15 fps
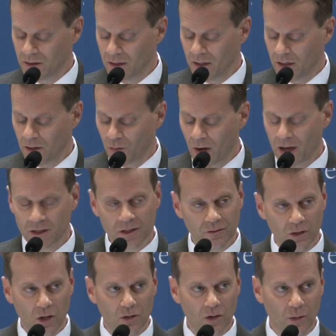into the ranks
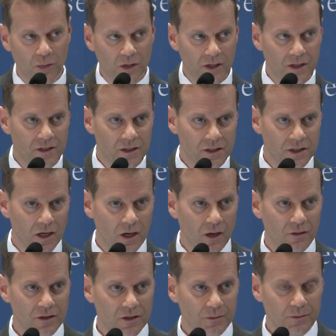of local police and
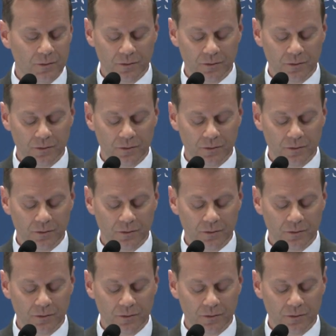sheriffs.